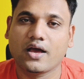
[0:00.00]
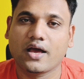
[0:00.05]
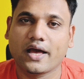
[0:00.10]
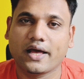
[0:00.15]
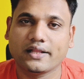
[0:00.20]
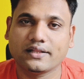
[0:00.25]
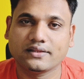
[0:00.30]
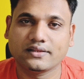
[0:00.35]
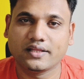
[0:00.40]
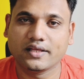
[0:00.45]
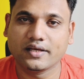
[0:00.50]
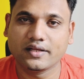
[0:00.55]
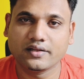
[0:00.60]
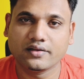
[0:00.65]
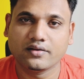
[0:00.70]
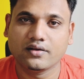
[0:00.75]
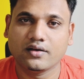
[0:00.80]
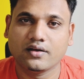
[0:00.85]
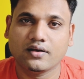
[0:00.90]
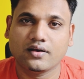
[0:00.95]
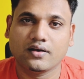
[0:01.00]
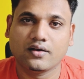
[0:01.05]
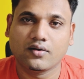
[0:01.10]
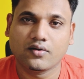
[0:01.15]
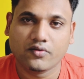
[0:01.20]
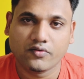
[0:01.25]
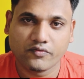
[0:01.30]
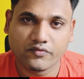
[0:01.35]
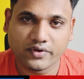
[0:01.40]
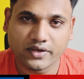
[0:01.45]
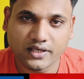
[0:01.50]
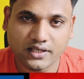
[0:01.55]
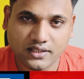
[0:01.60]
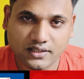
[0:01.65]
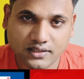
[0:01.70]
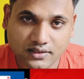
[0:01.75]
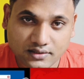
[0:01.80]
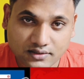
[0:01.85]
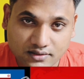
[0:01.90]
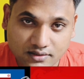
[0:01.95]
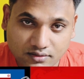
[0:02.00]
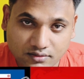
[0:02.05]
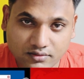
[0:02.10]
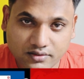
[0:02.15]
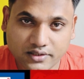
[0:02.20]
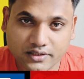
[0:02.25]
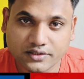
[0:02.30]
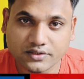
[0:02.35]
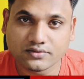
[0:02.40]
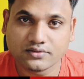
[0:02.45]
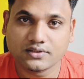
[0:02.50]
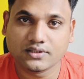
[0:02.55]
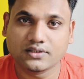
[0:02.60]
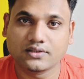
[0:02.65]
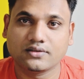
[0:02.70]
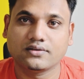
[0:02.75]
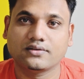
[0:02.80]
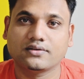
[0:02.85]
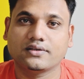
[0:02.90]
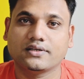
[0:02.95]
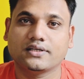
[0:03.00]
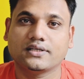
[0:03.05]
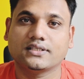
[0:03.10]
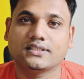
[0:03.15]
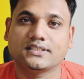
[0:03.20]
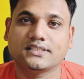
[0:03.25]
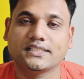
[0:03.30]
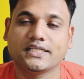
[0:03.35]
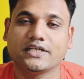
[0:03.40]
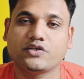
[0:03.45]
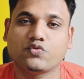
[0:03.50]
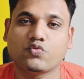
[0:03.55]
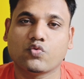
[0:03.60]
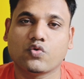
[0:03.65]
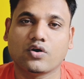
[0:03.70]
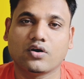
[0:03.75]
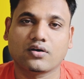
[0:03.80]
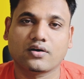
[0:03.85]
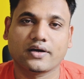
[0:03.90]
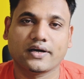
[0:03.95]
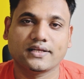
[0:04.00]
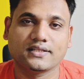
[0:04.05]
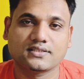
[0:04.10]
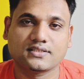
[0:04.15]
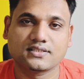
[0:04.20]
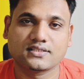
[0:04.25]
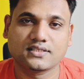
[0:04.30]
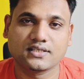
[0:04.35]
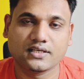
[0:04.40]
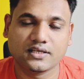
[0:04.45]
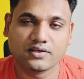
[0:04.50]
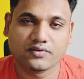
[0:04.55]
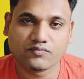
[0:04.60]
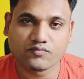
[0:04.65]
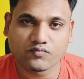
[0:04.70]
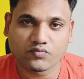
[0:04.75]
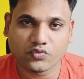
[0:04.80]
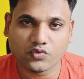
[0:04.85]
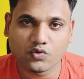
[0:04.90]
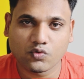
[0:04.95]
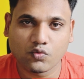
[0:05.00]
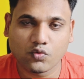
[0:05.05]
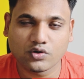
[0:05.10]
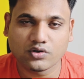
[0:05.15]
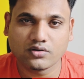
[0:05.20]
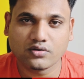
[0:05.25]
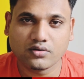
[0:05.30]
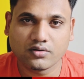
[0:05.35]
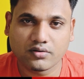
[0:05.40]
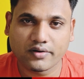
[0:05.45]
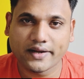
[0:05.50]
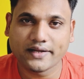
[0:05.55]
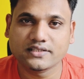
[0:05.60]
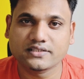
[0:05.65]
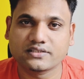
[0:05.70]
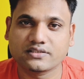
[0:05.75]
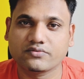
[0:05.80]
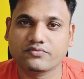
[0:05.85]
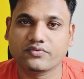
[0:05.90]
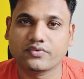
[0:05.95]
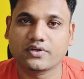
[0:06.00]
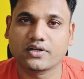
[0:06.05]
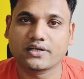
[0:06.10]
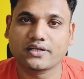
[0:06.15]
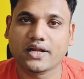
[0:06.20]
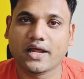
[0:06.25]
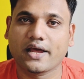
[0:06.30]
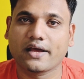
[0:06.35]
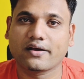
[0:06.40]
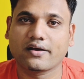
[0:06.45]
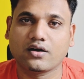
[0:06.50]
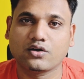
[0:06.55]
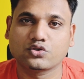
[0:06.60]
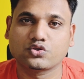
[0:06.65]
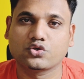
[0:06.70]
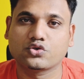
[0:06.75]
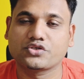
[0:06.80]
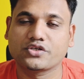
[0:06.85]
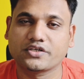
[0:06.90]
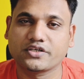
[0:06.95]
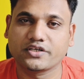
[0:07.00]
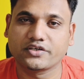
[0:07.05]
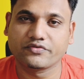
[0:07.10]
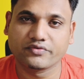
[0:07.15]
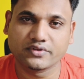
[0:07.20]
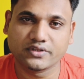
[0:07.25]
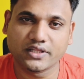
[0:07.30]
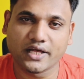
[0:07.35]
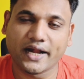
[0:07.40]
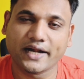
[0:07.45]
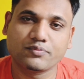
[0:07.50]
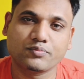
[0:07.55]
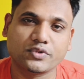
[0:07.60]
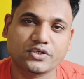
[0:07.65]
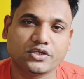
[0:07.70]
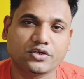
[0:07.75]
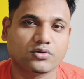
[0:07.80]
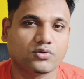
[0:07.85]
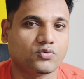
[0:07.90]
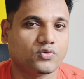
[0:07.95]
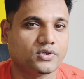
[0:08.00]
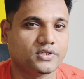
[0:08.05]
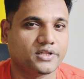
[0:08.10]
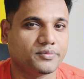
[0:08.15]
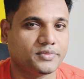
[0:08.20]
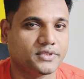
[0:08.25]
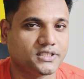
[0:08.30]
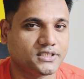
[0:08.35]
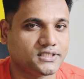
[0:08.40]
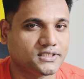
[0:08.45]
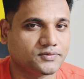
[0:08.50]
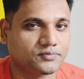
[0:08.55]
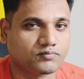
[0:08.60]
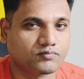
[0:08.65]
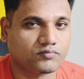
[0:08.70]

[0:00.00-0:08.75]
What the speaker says: and then we look into the network and see what ransomware attack associated with that particular vulnerability.